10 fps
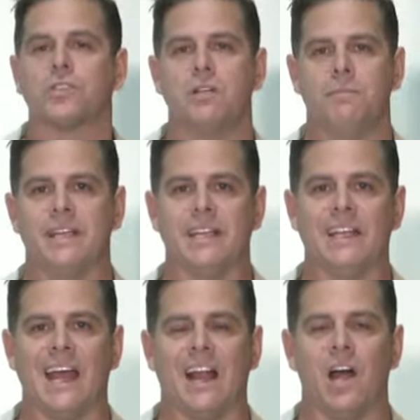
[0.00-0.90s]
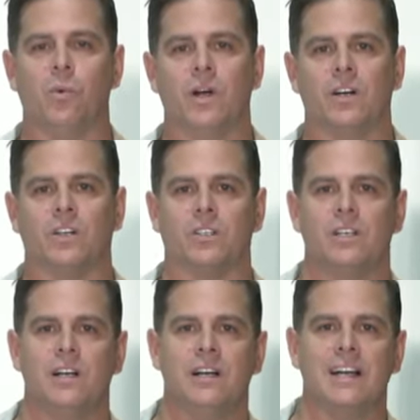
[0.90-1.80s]
to me, and I will
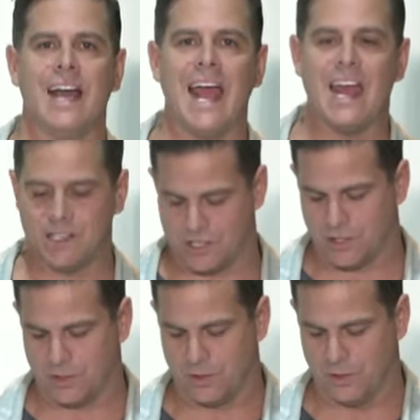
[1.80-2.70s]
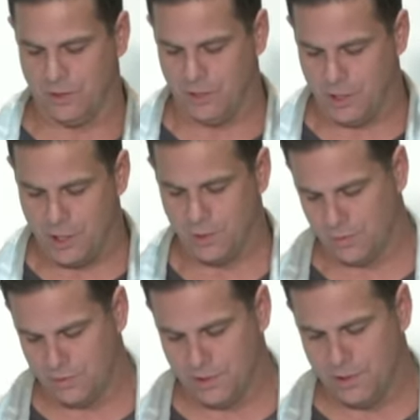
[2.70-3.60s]
answer you.
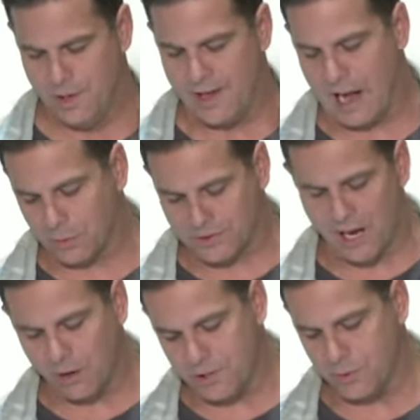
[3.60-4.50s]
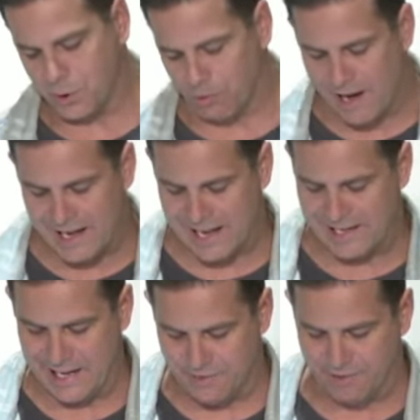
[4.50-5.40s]
And I will tell you great and
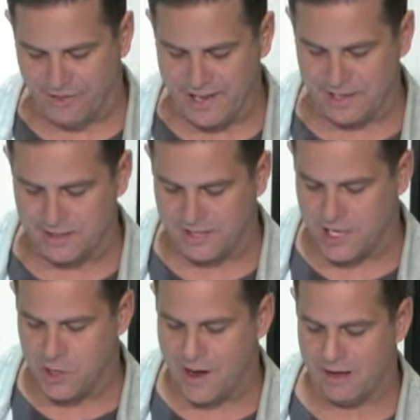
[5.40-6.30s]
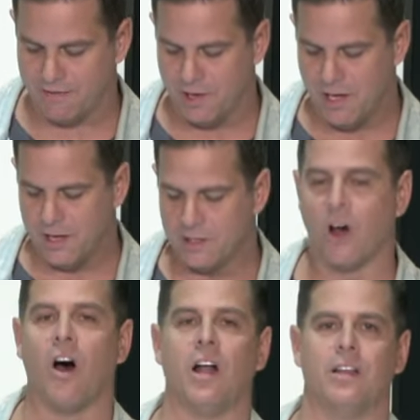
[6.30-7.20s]
hidden things that you have
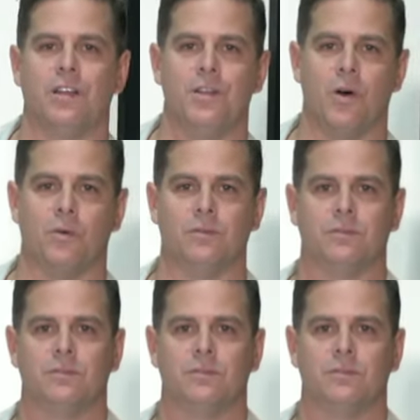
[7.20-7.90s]
not known."